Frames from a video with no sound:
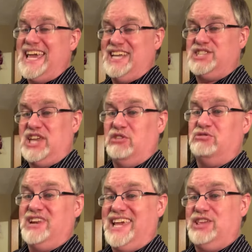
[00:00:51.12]
is the
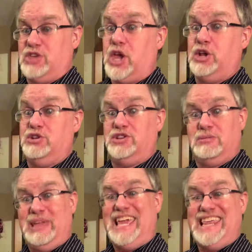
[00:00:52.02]
only thing
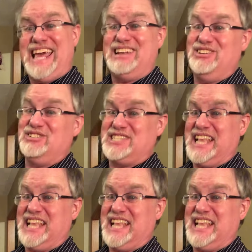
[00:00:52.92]
to me that looks